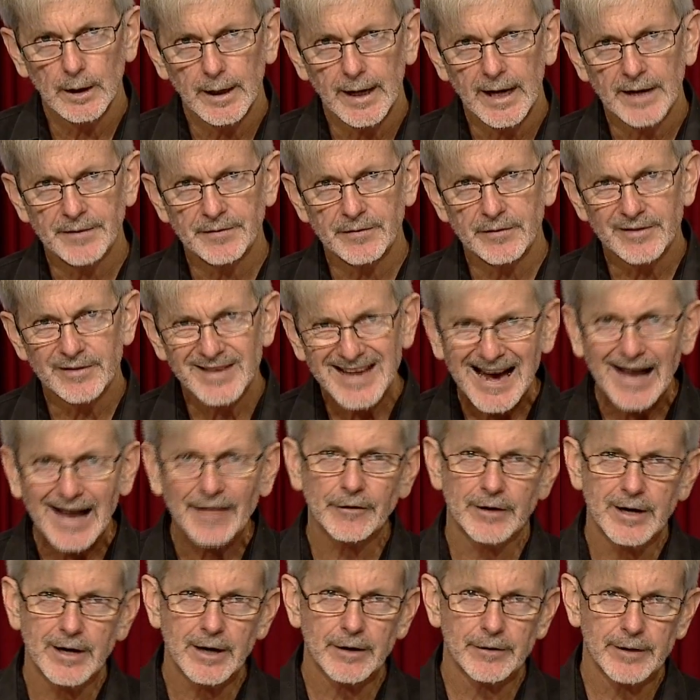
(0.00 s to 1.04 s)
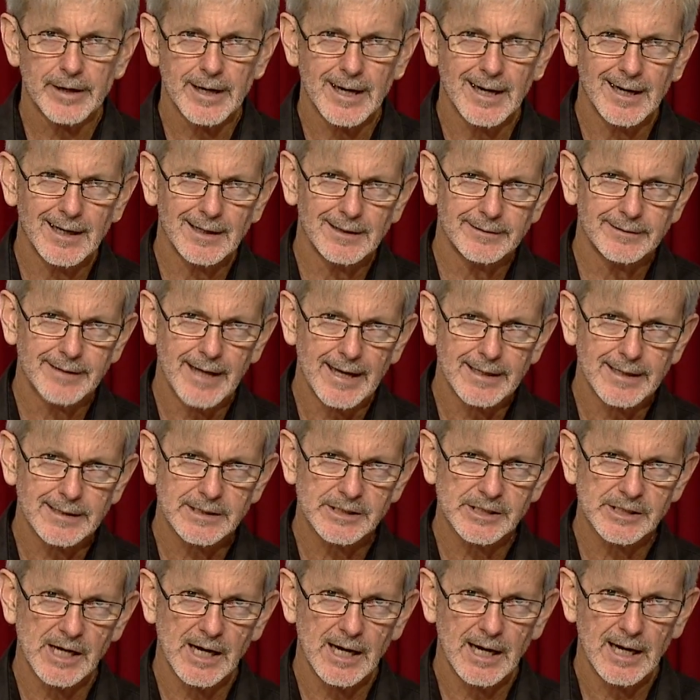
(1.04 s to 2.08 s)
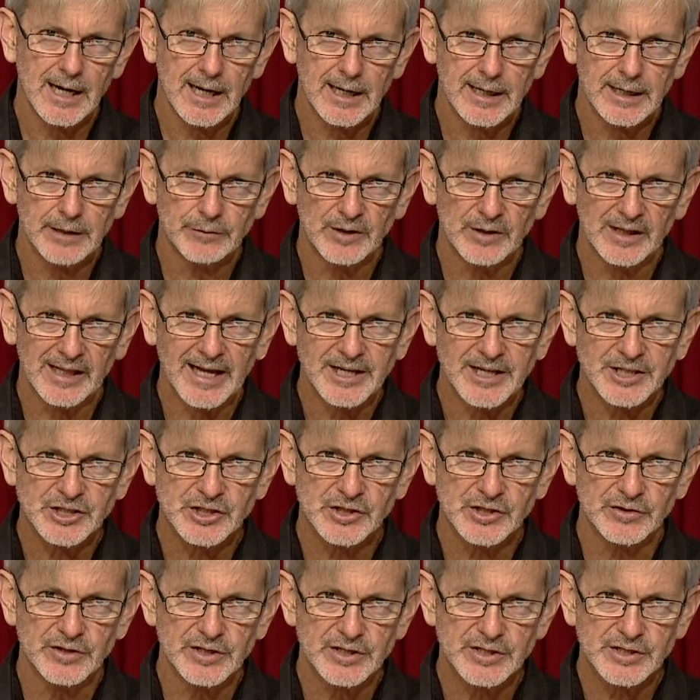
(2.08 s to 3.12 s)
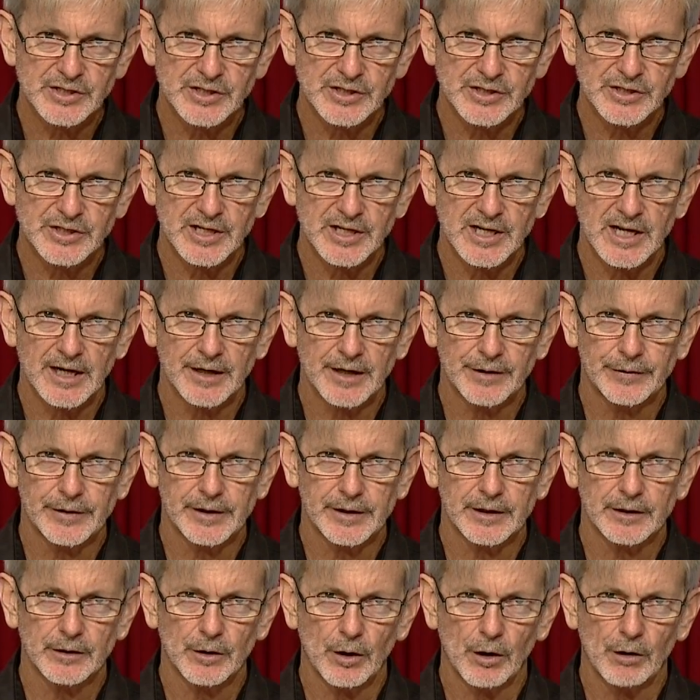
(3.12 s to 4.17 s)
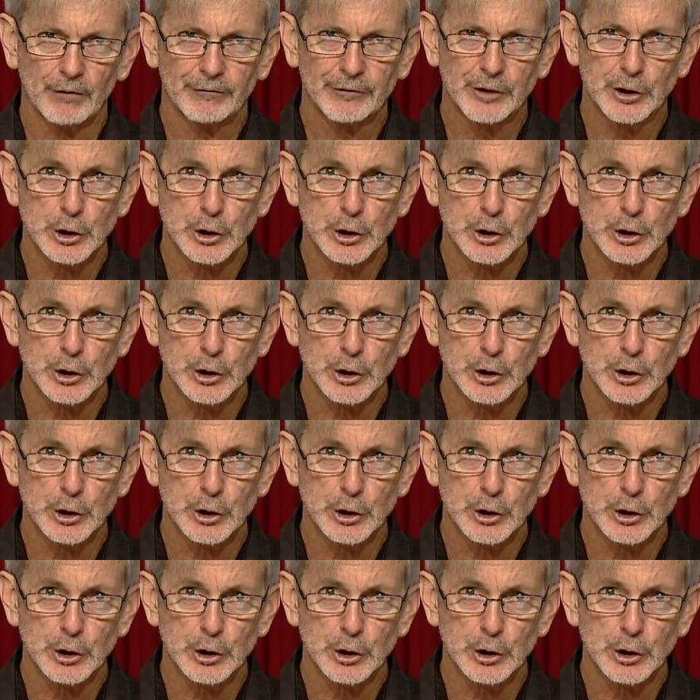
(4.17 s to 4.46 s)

And the other area that relates to this is the area of